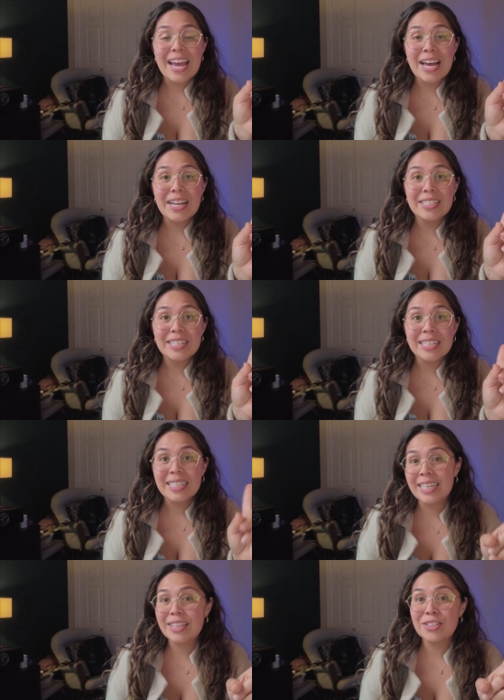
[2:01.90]
and
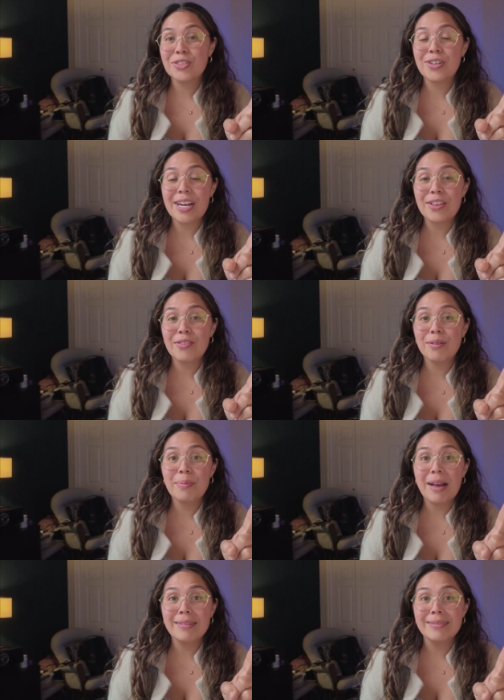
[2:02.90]
click the strike through
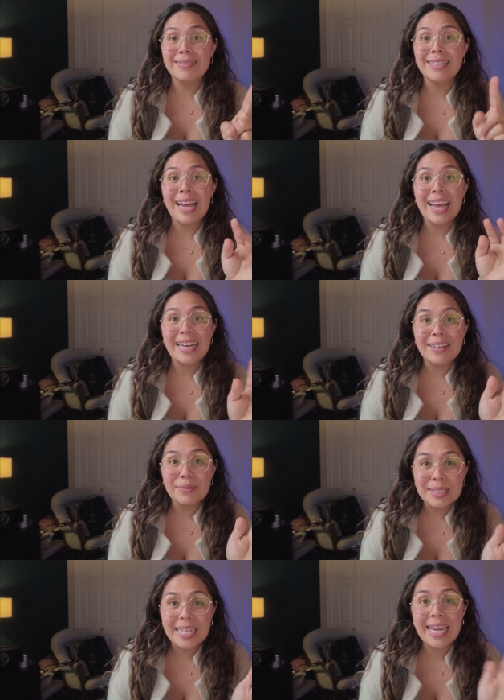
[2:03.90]
button, and it
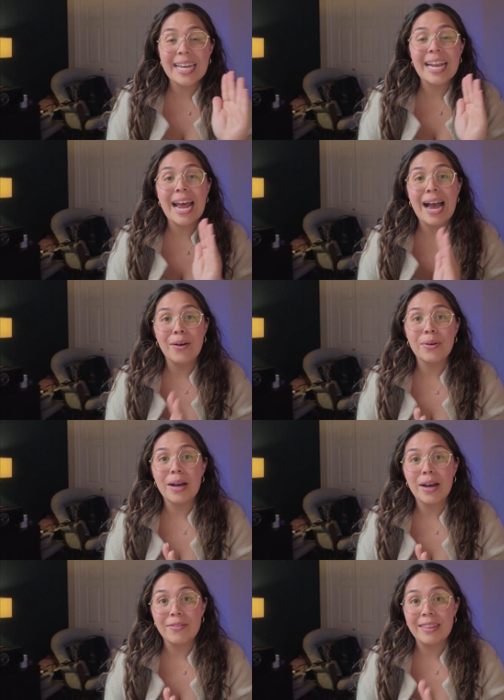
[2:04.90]
will take it out
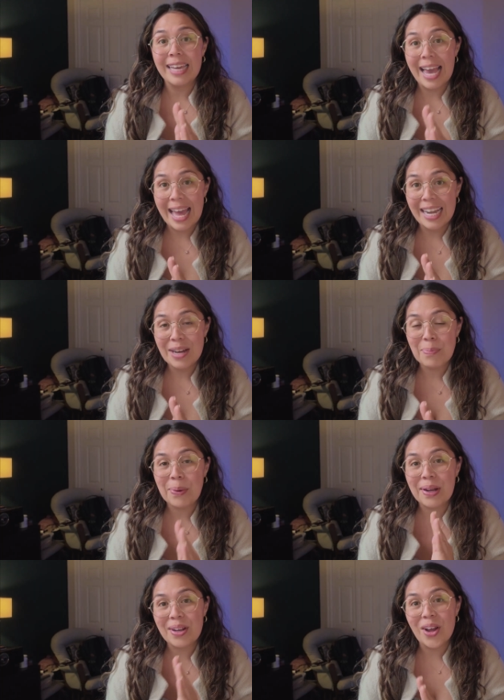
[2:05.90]
of the edit
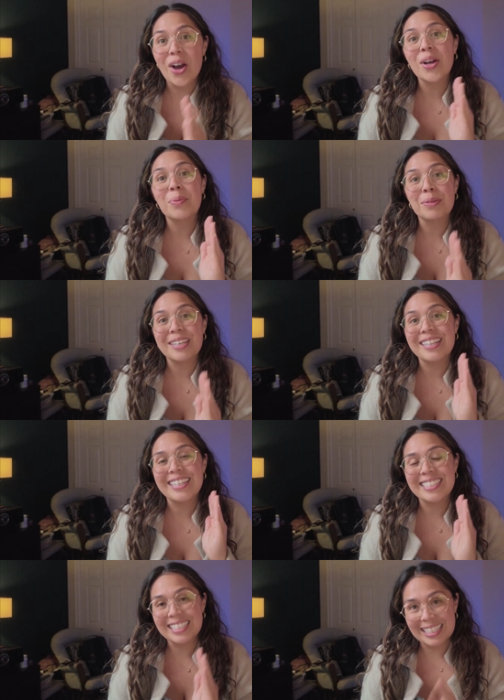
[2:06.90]
but not
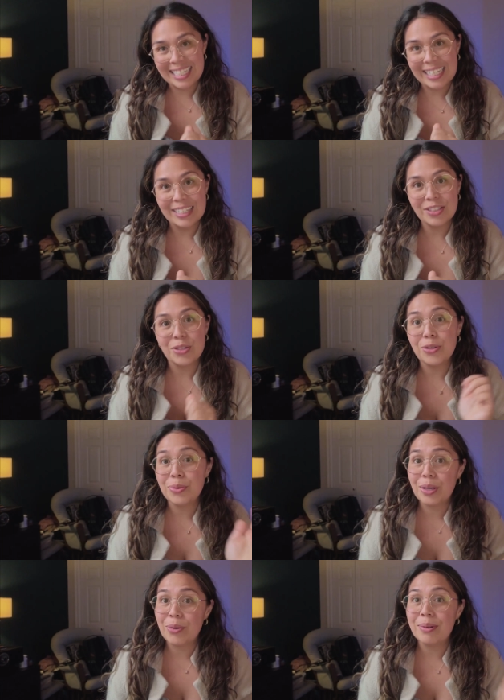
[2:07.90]
completely delete it, so you
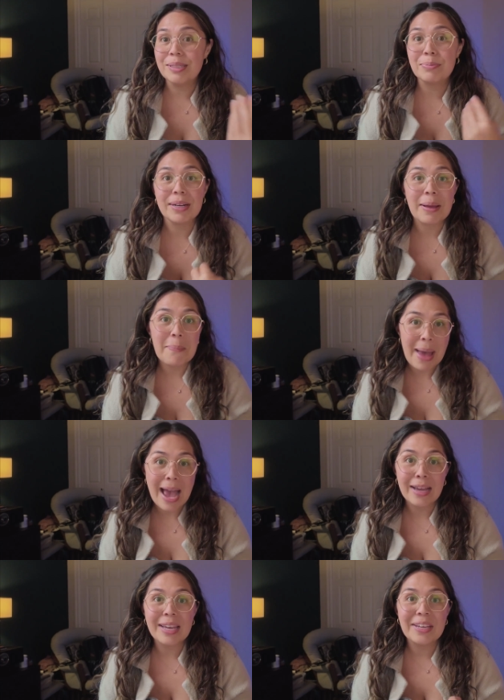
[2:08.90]
can always bring it
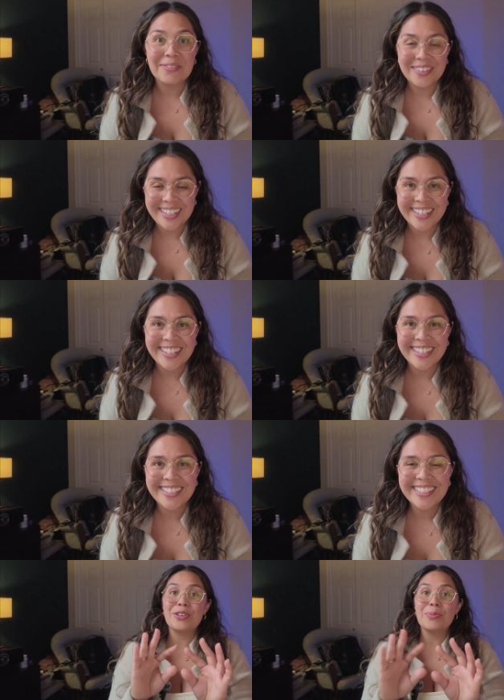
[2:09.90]
back if needed.
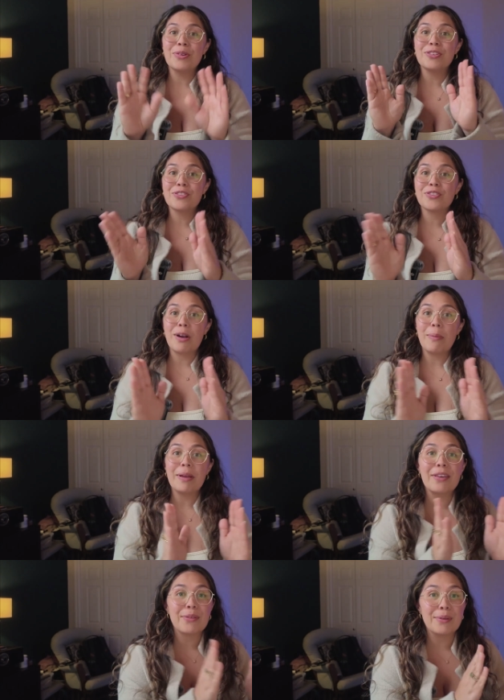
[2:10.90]
No more
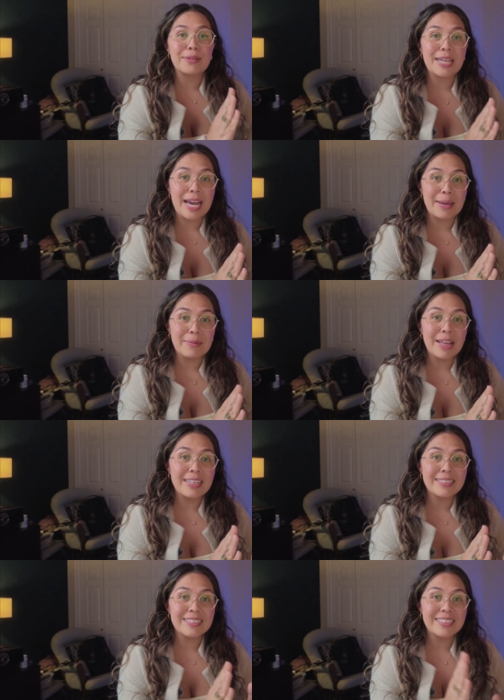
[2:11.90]
scrubbing through
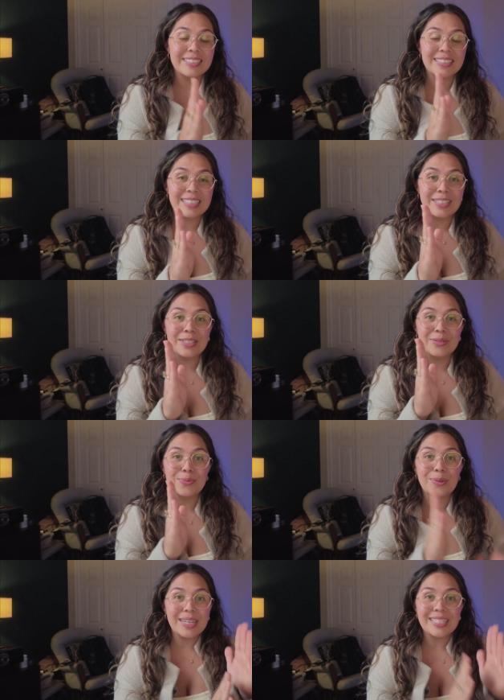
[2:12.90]
timelines to see
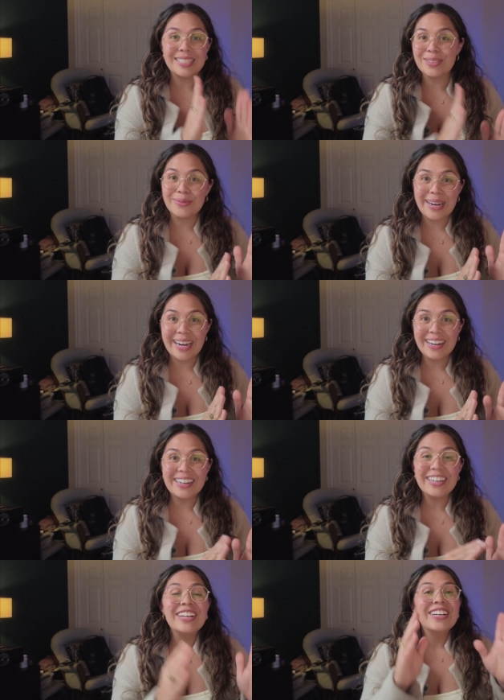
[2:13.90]
what is where.